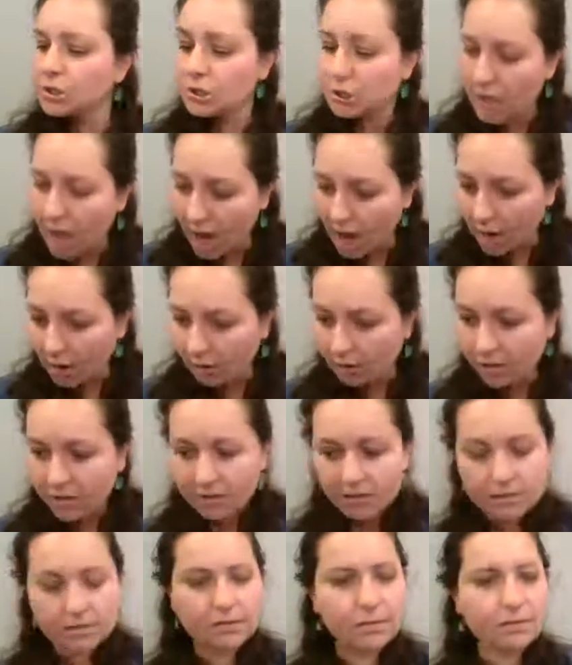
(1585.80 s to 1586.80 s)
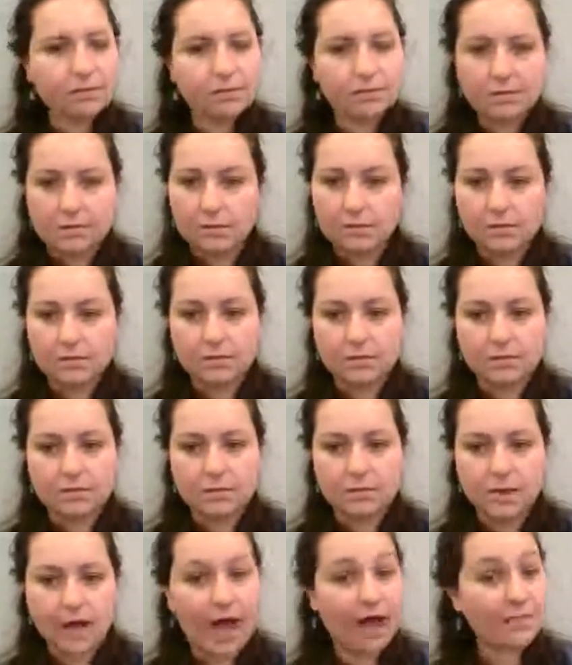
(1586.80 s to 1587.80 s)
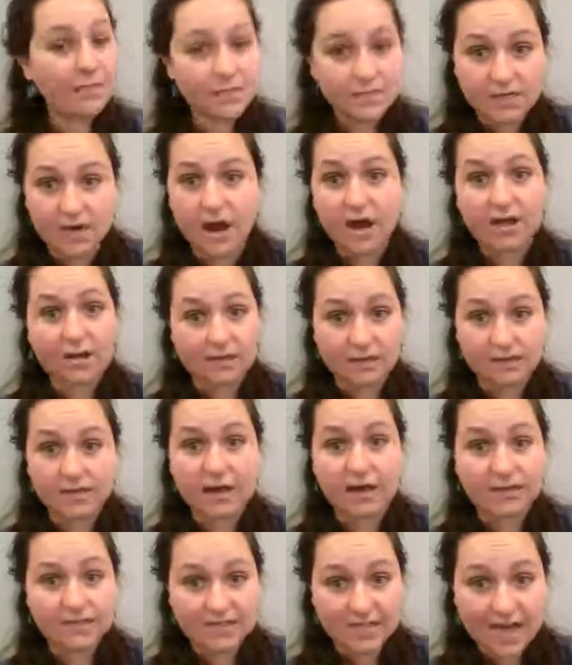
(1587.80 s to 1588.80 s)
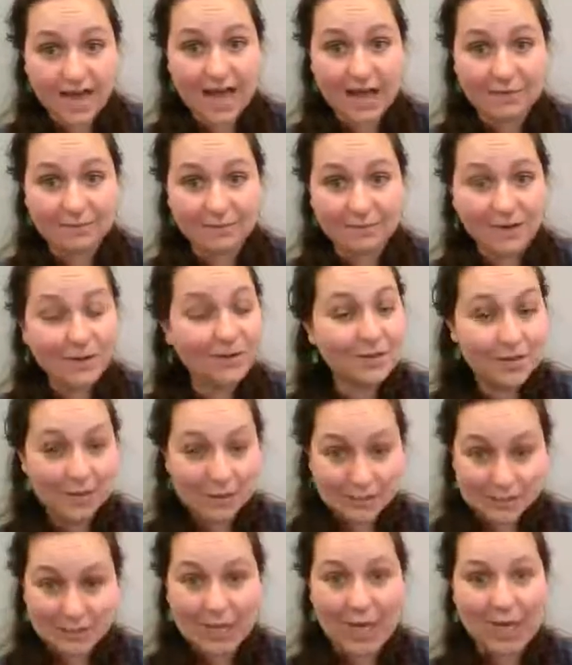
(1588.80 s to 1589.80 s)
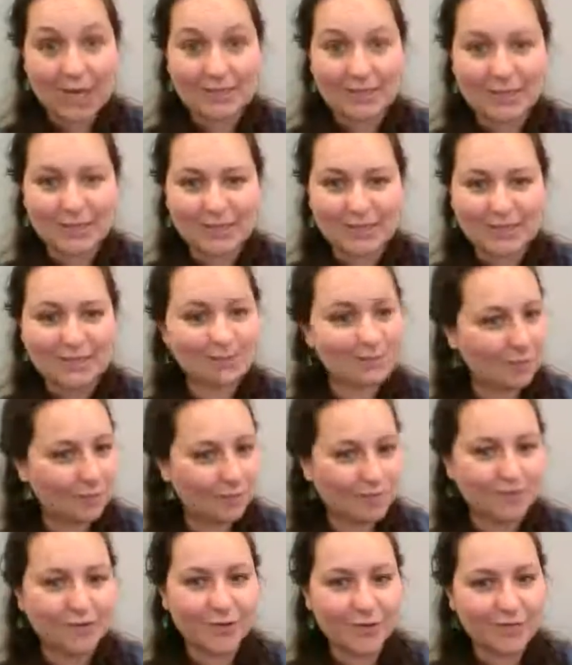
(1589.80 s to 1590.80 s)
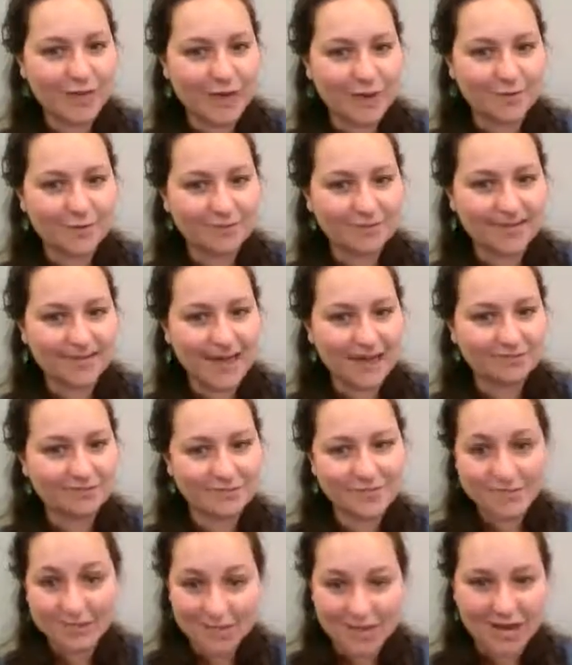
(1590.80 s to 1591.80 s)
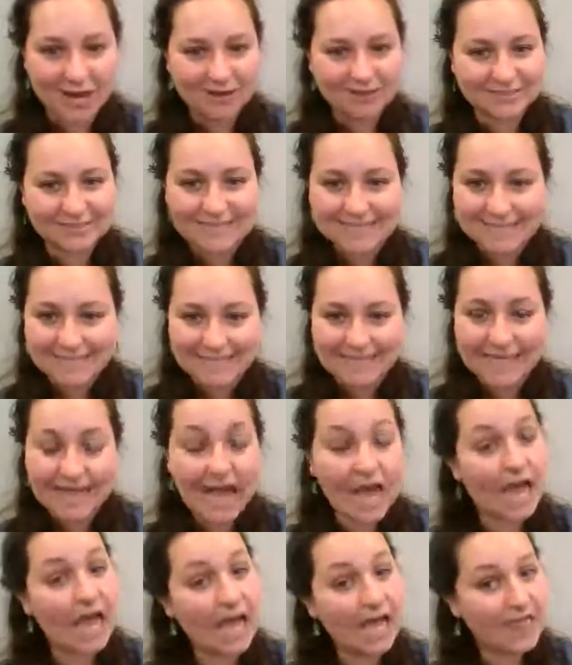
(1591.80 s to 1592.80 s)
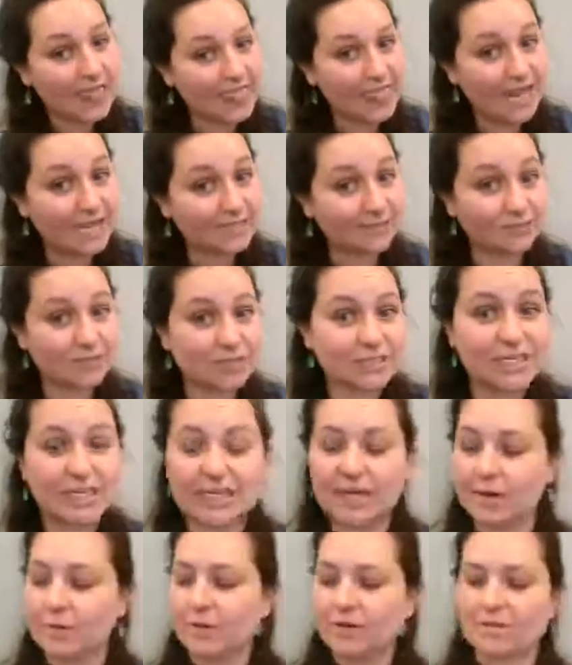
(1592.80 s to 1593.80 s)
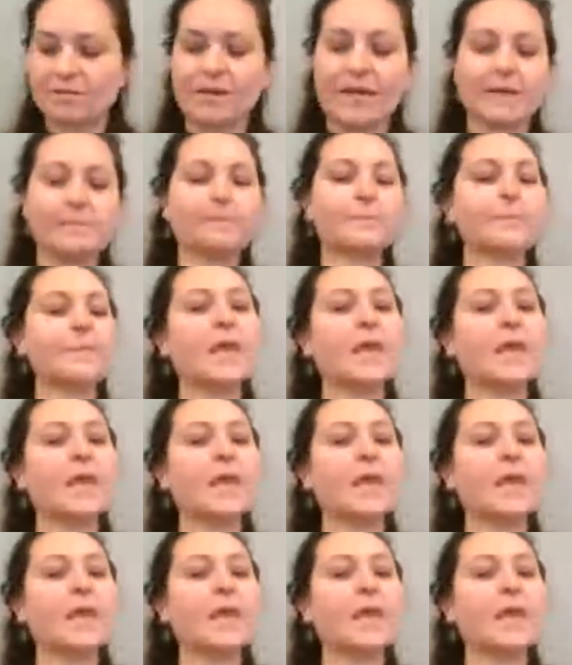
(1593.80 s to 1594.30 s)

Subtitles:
So, I've been talking a long time. There's a lot of books, but we've only got one left. So, thanks for sticking with me.